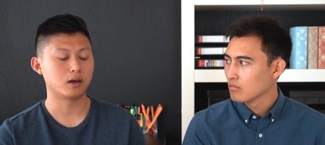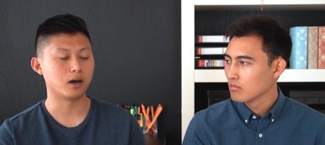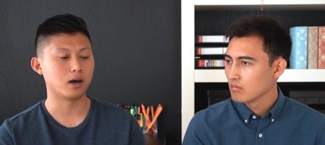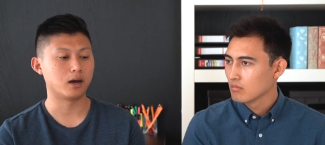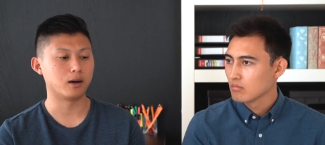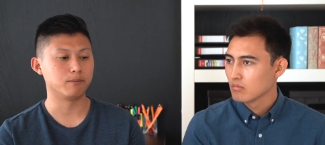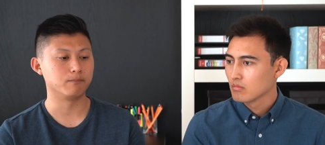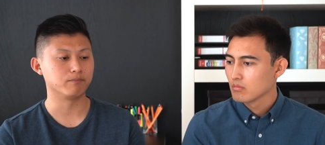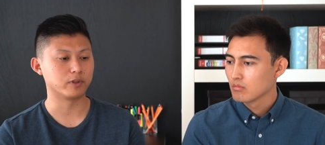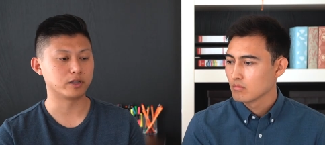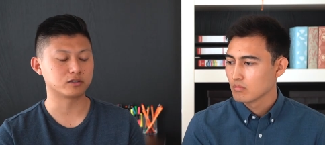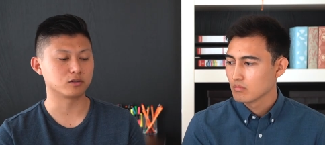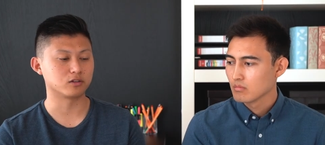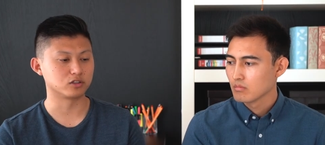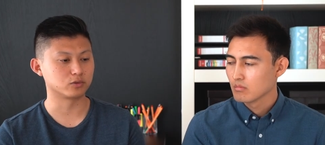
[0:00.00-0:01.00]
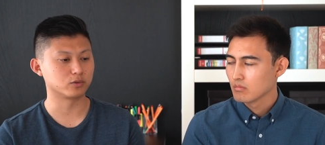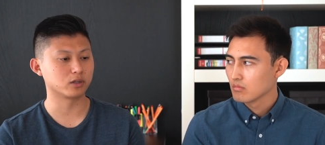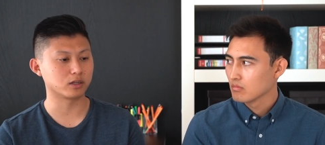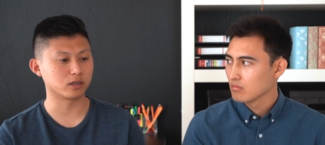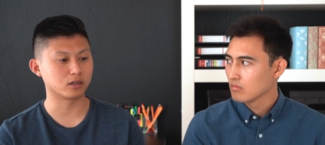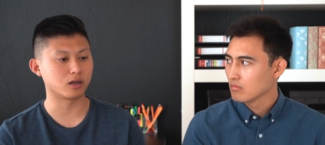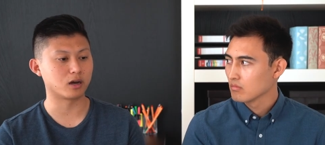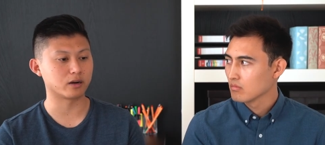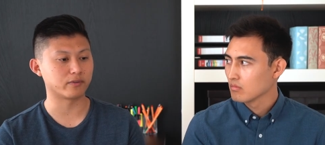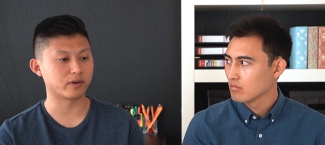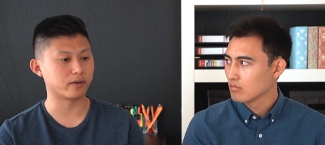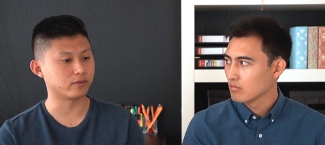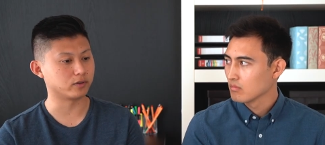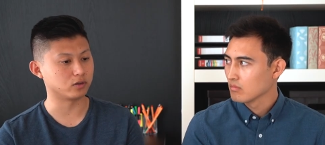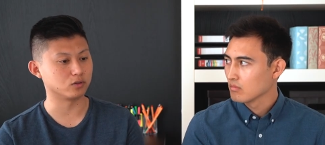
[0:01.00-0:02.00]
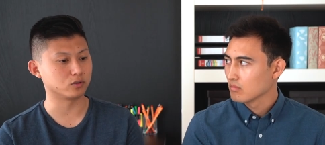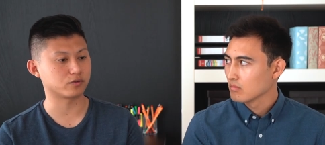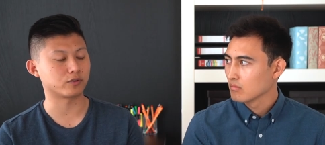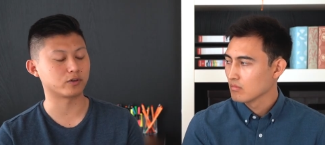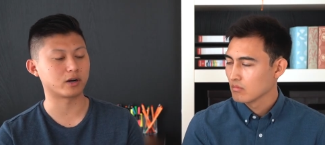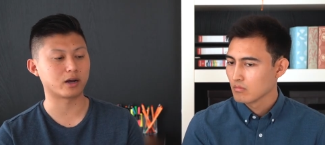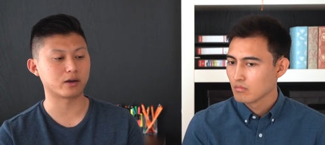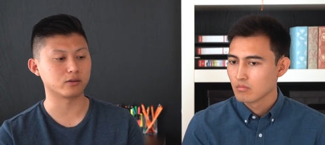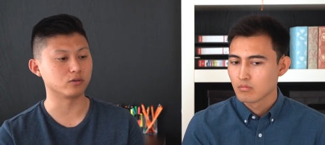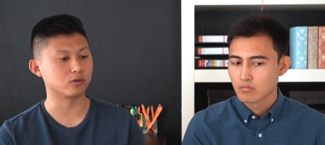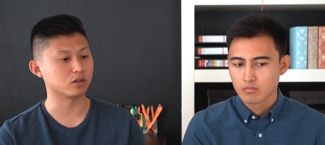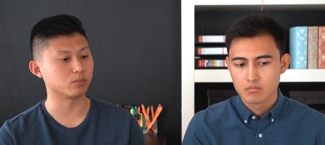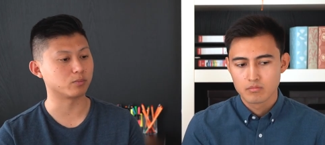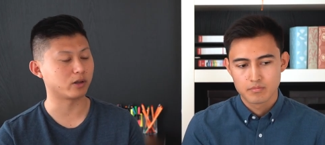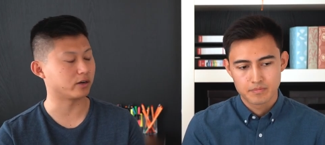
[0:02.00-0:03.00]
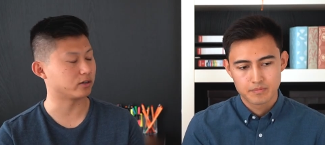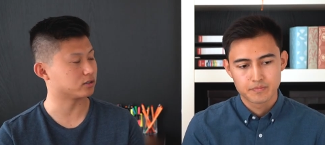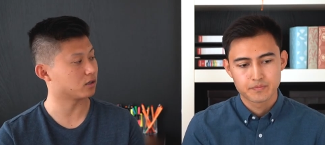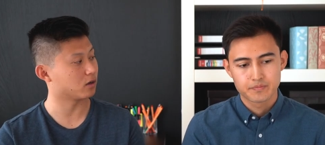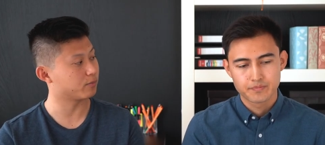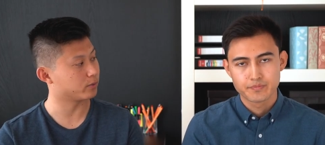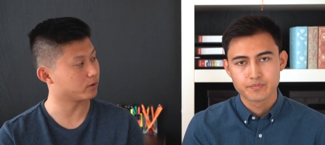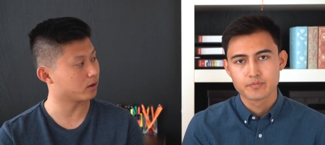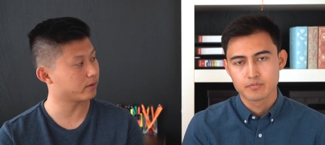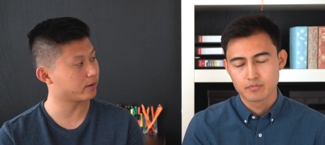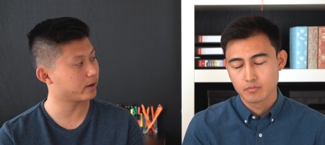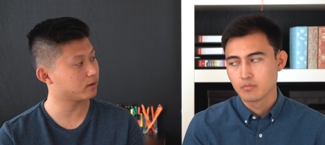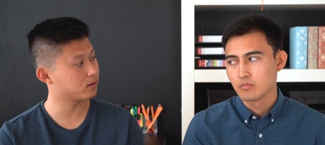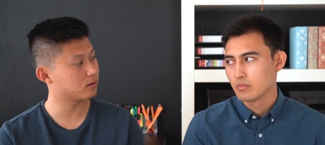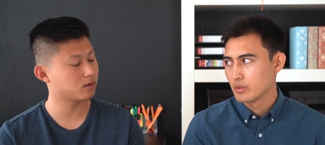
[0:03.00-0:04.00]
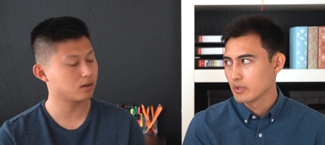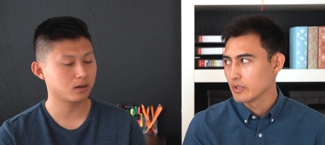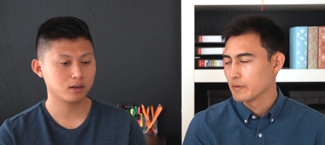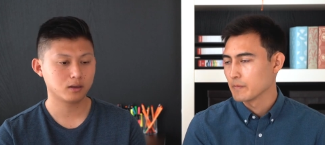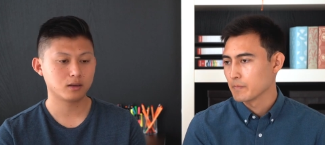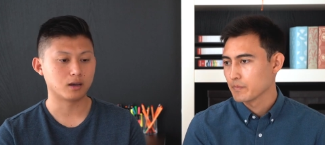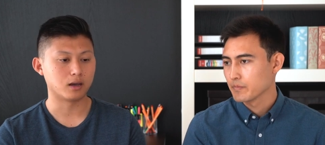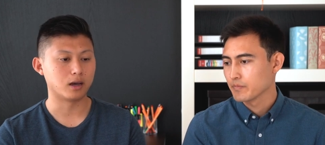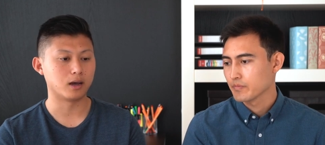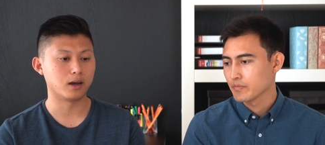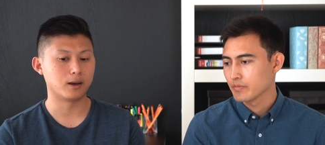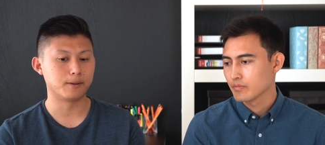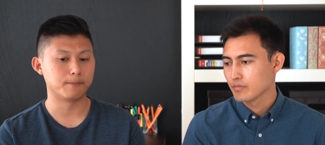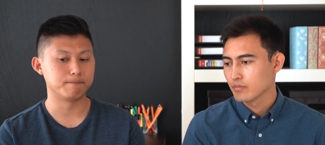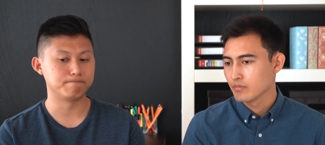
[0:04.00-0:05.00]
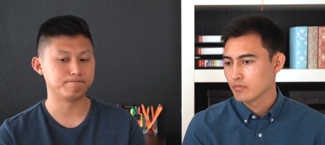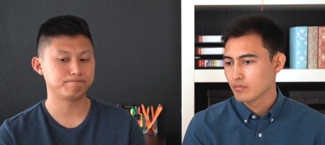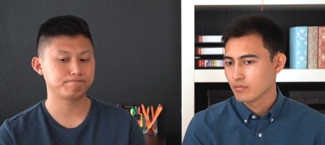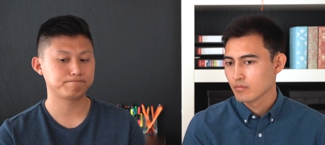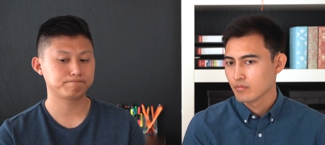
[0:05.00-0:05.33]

Speaker 1: Um, and so there's really a lot of avenues for how you can apply yourself beyond that. Right. Um,